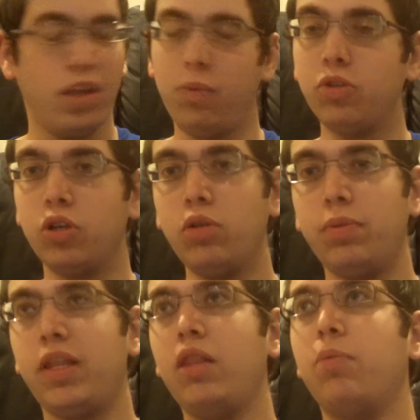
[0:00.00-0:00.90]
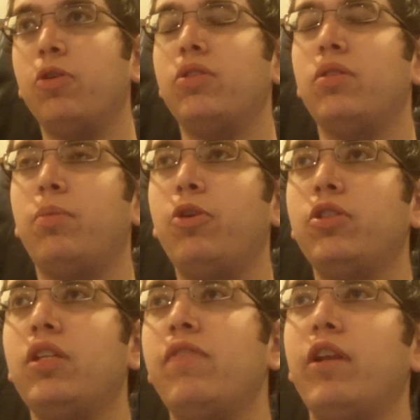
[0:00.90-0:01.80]
It was good, but then the
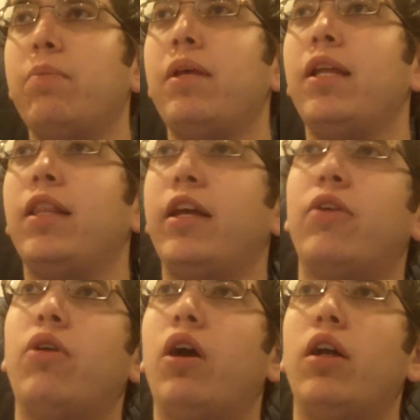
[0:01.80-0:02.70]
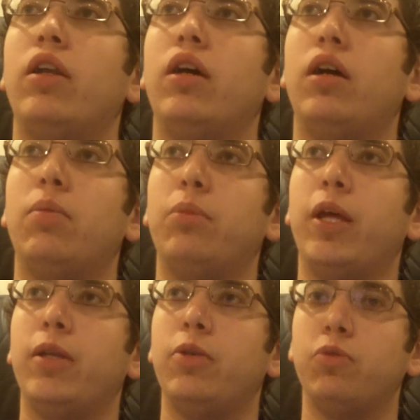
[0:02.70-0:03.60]
person even admitted later on
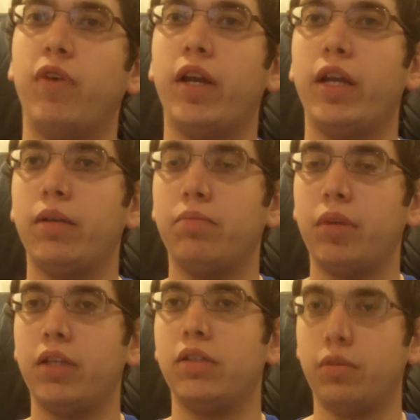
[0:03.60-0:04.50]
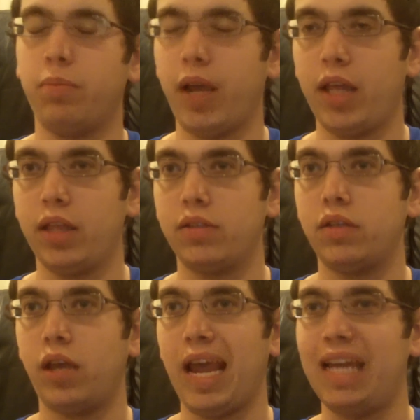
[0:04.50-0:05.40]
that he was finding, because of the ban
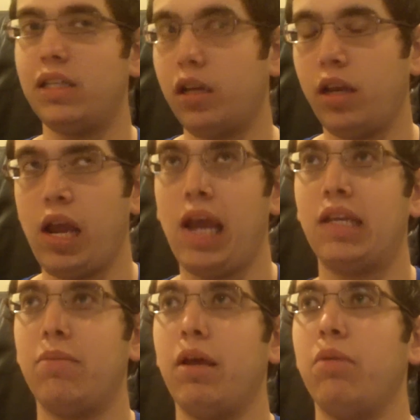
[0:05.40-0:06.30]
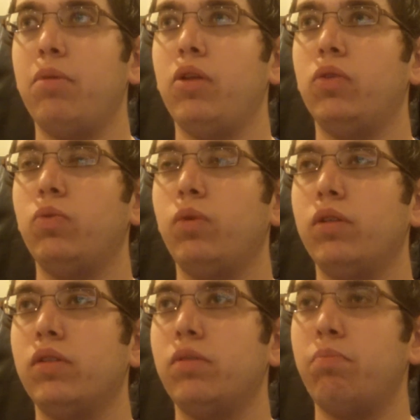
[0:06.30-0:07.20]
list, an anti-meta build
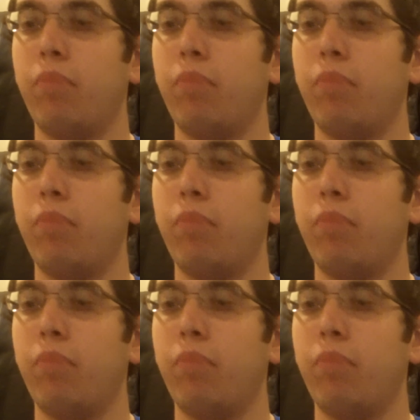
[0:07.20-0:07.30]
was